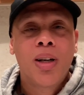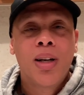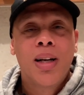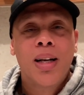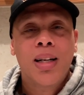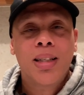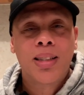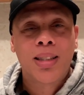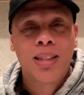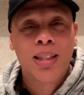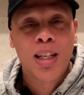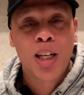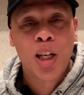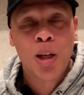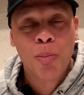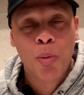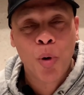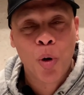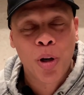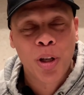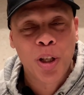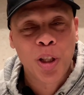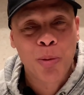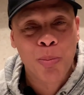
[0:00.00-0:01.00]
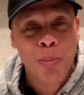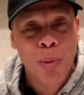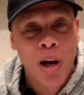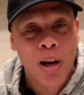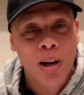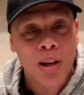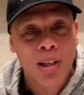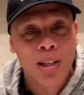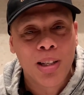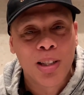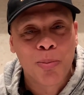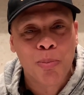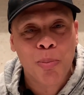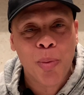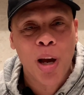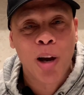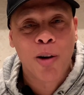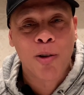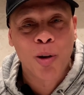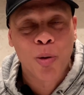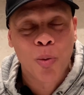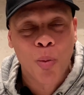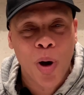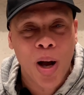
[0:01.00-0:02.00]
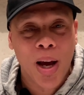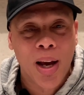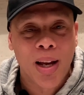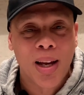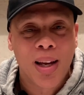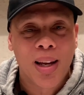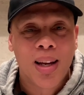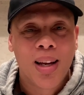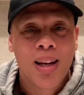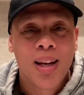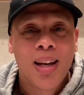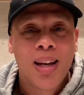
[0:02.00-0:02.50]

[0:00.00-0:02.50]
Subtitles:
and send him on his merry way.